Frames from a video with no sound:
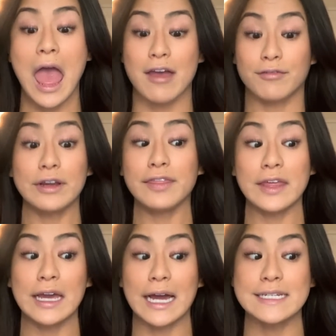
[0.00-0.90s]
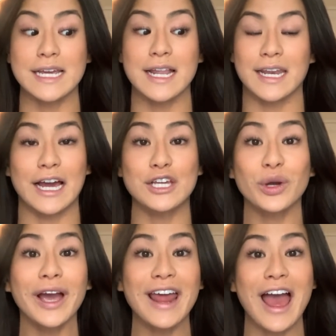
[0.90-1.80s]
everything I did, and I
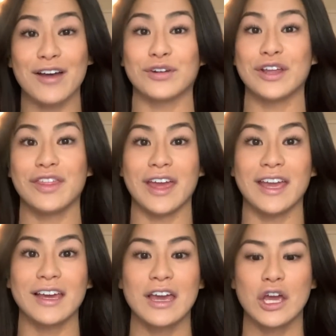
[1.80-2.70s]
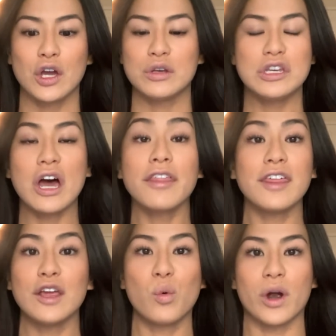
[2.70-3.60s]
tried everything,
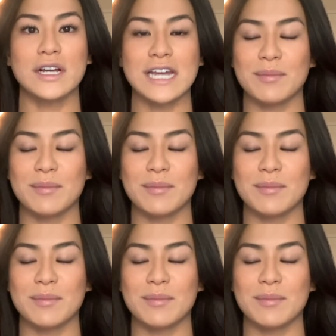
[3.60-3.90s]
nothing worked.